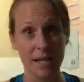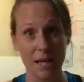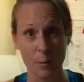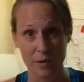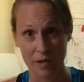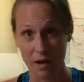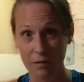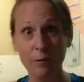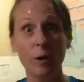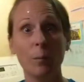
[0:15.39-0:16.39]
He was
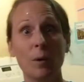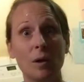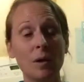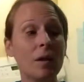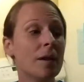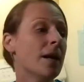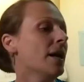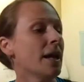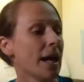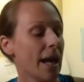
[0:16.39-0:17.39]
nonverbal
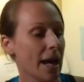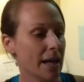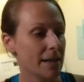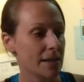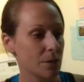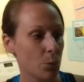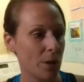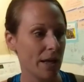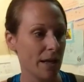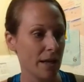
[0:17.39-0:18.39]
and
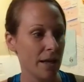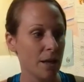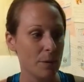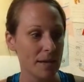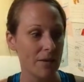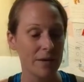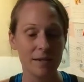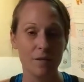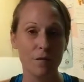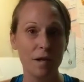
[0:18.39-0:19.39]
we he was having
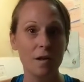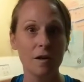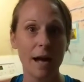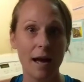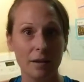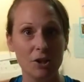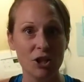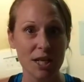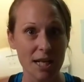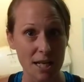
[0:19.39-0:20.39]
severe
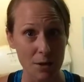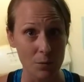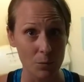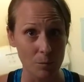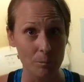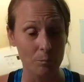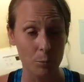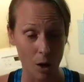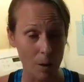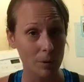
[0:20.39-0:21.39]
allergy
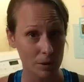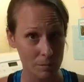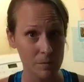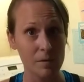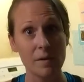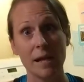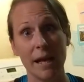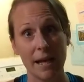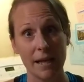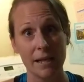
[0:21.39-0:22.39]
problems
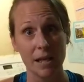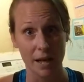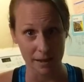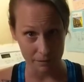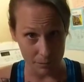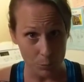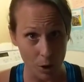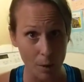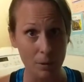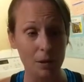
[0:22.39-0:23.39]
and gut
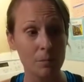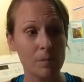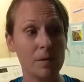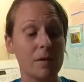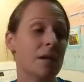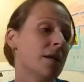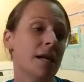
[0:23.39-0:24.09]
problems